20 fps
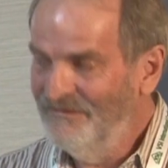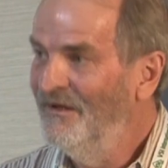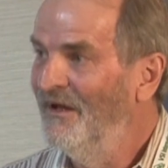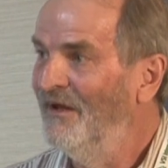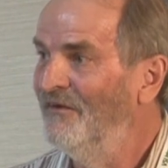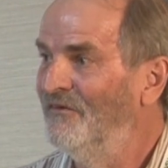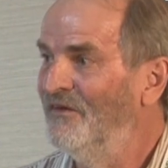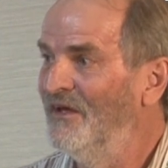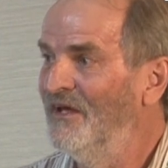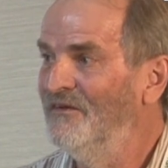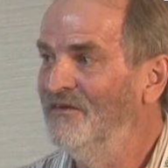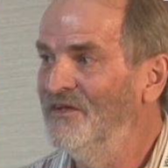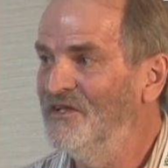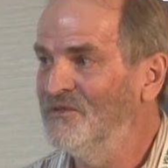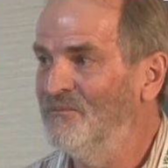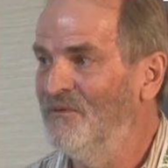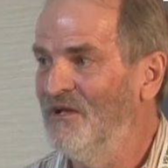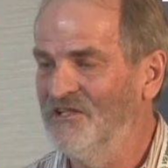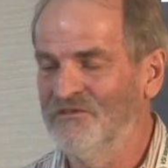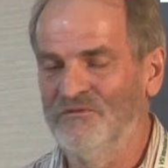And then
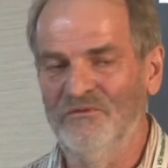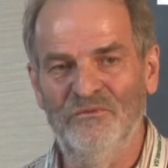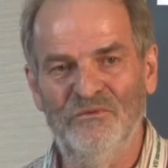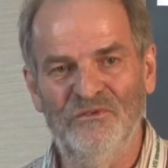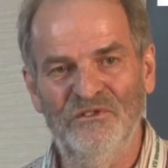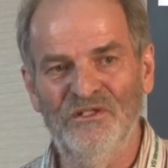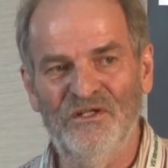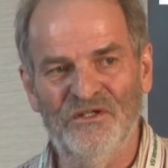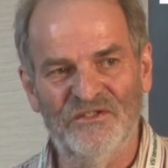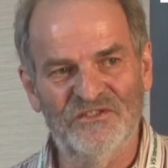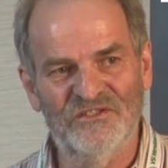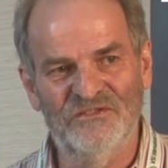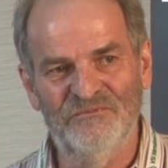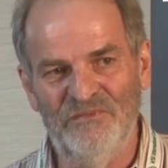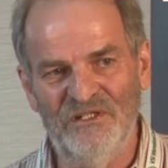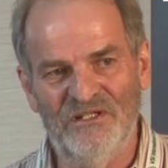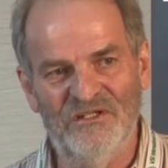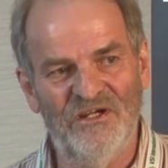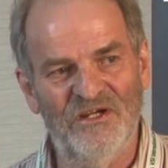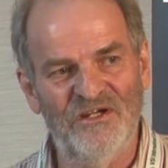this plasmid will lost
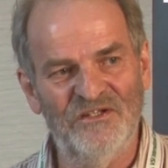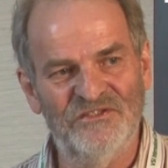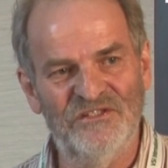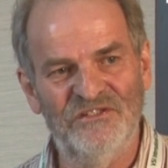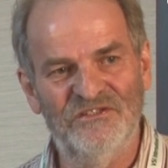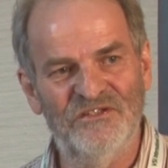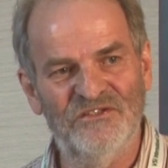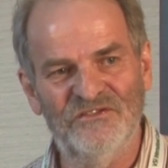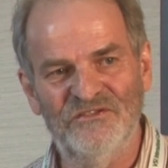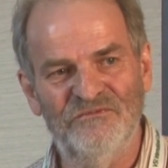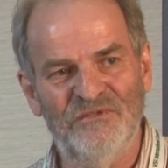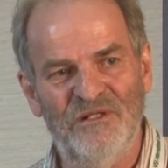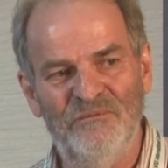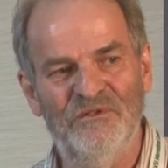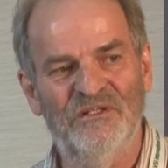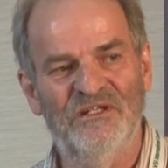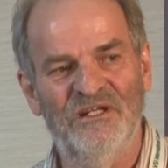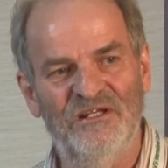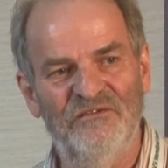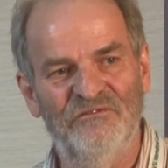because it doesn't
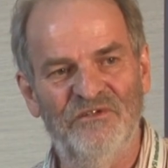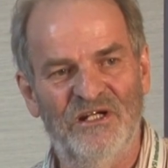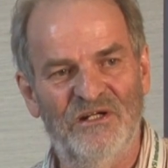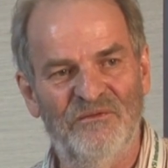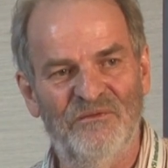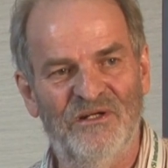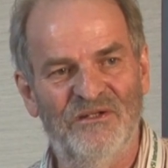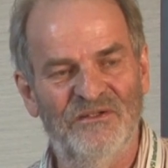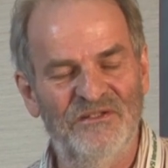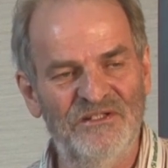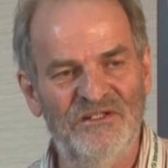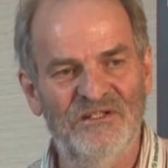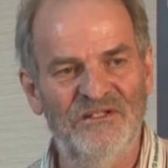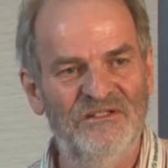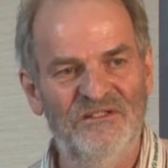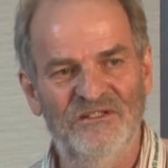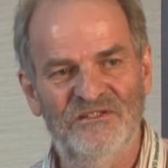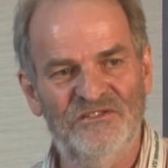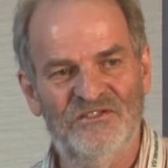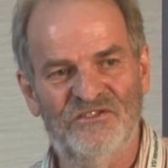replicate very well.
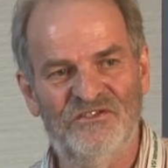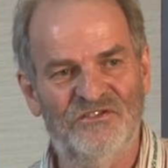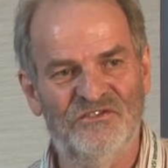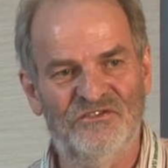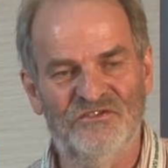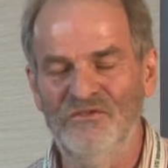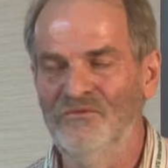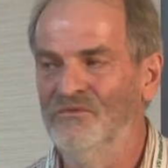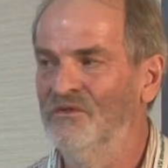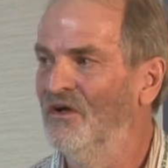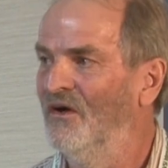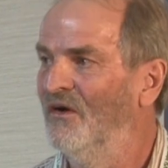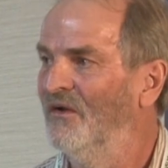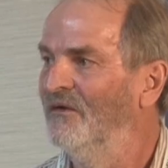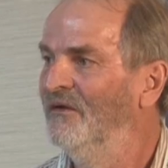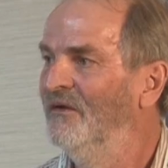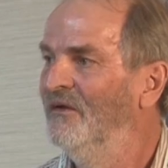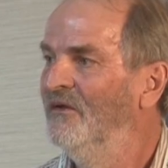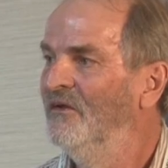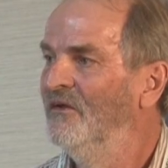It's soon gone.
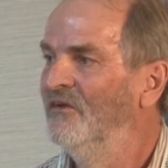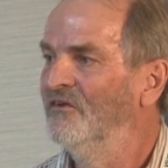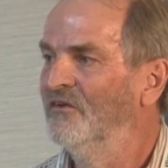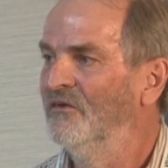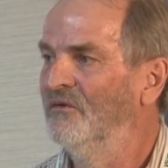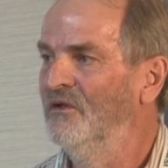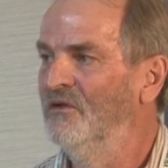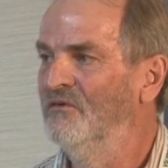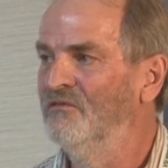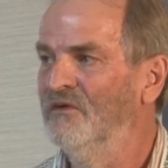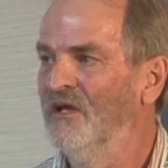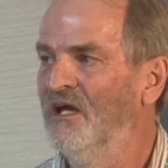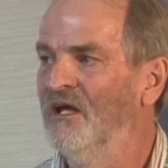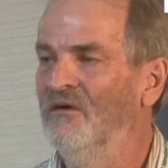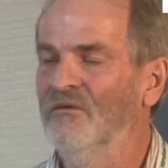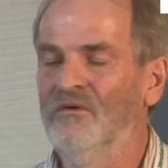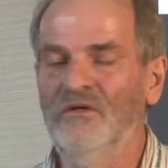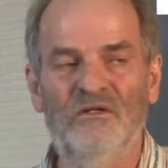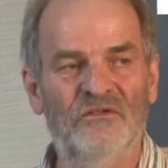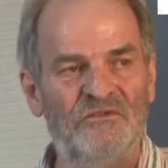So you've
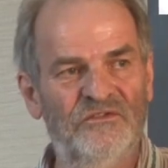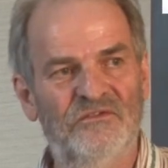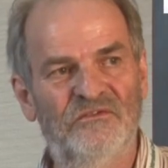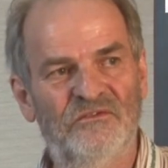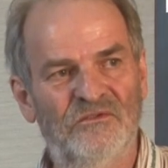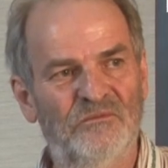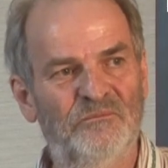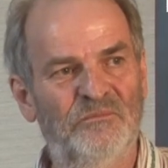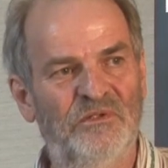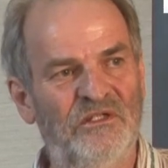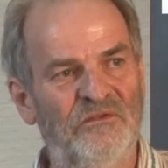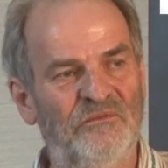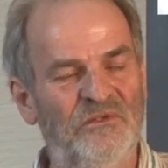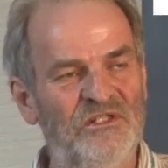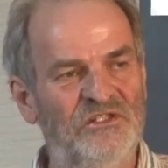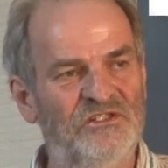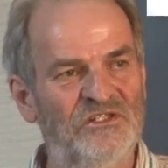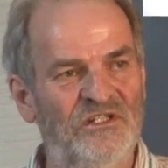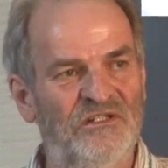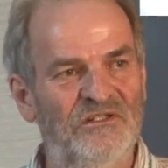now got your
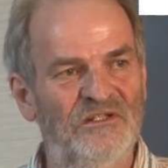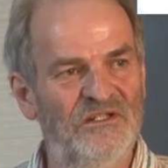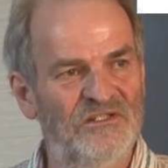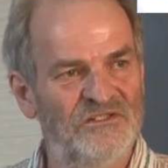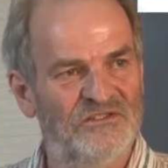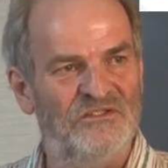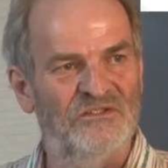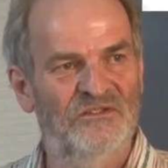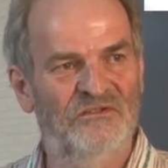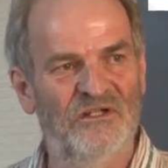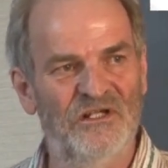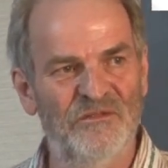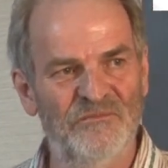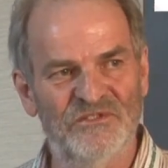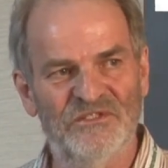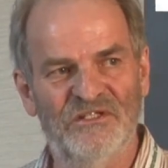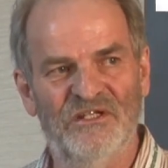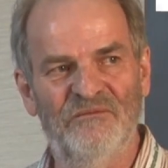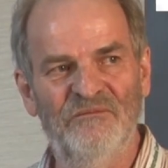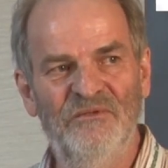PRE gene into the
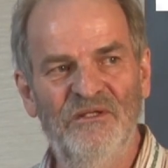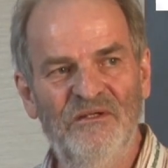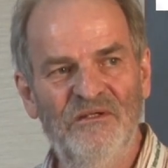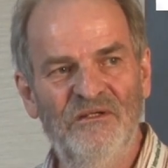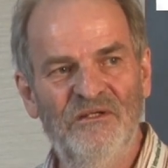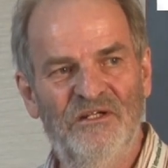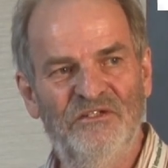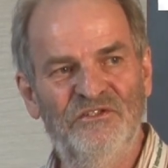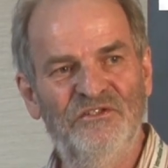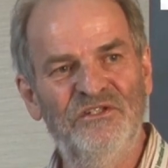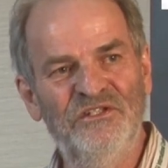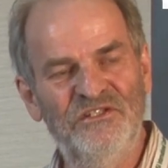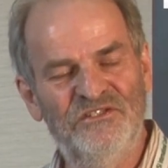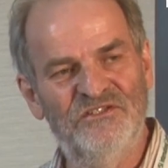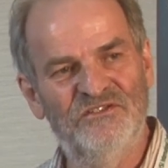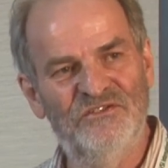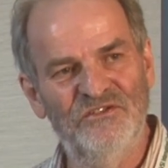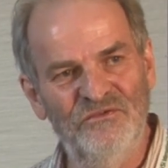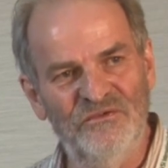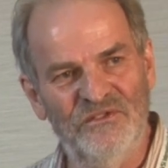chromosome. And you need
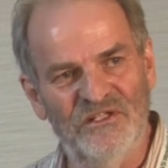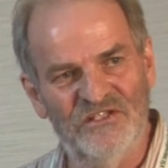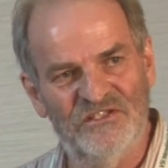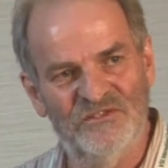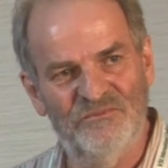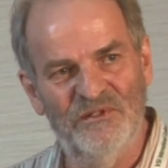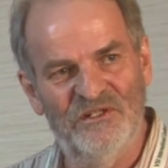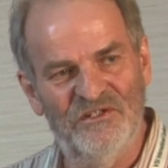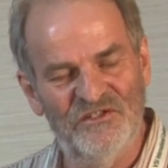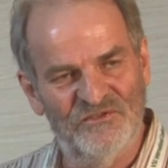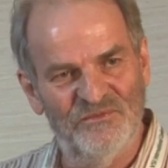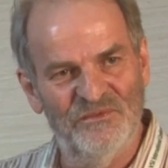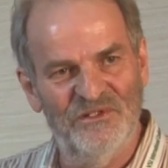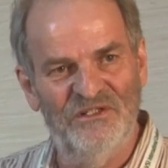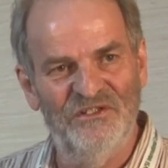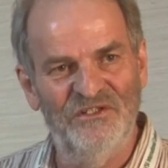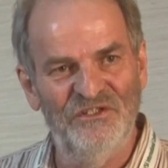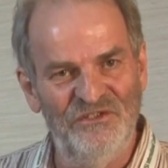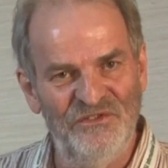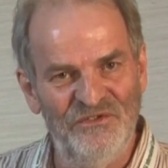to do this because we're
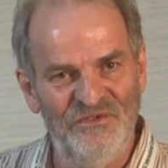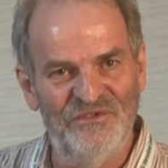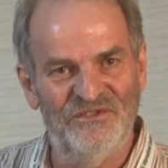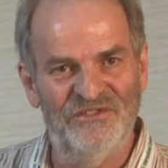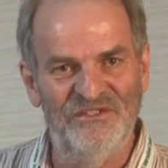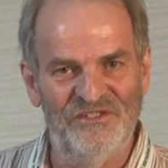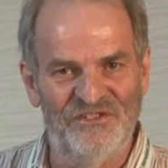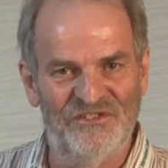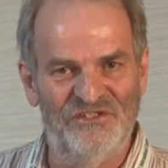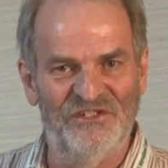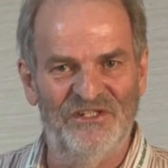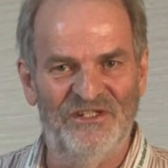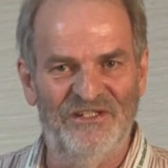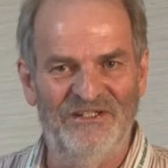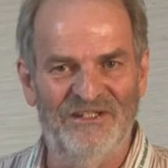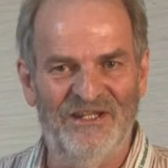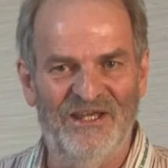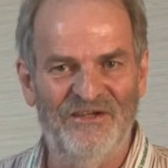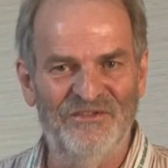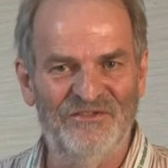going to use this
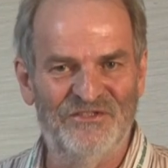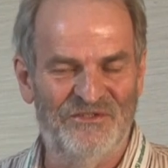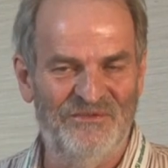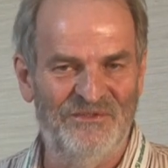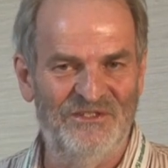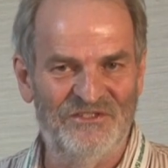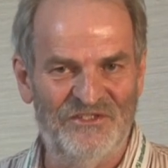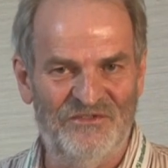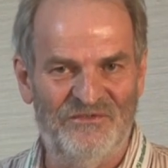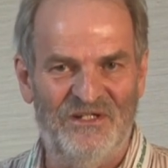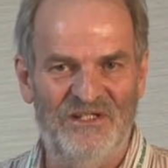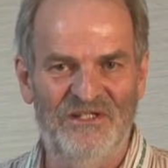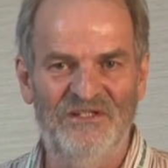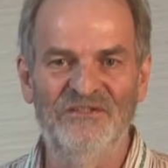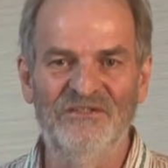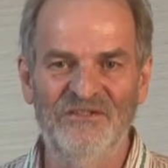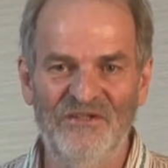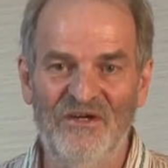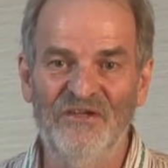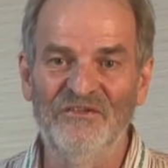gene now to integrate
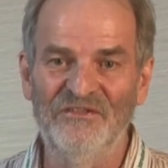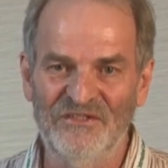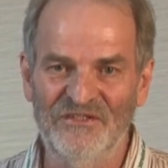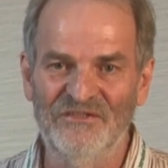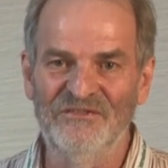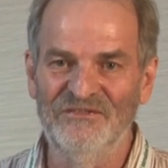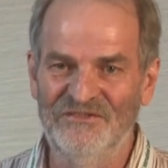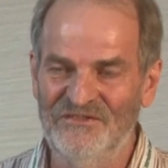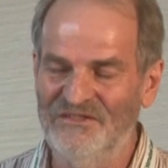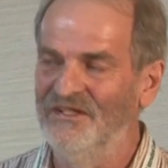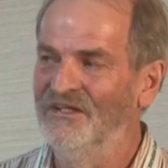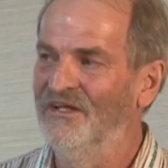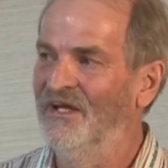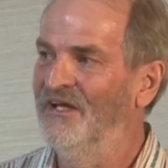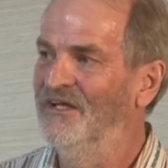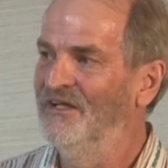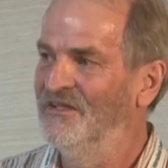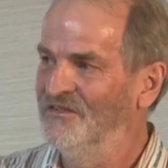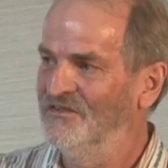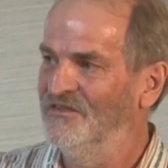other
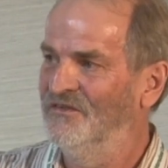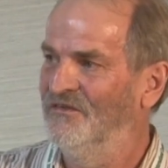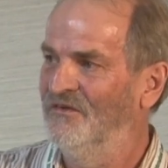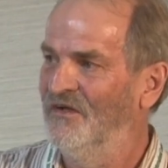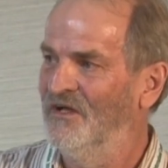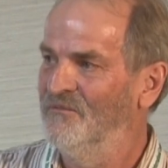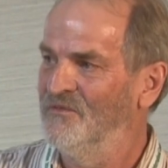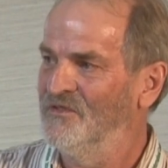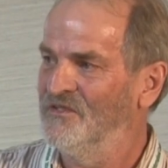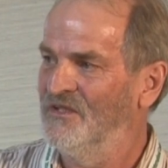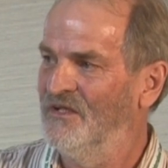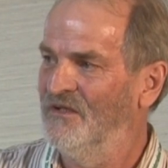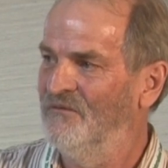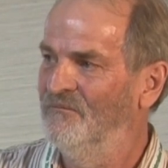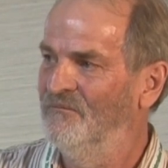DNA into the chromosome.